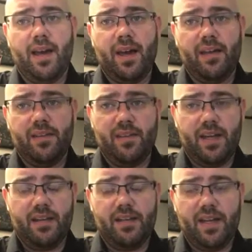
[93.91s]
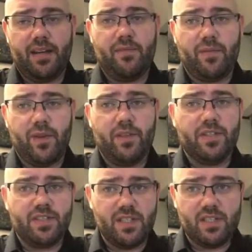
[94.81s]
and they can
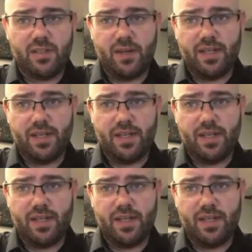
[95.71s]
further assist you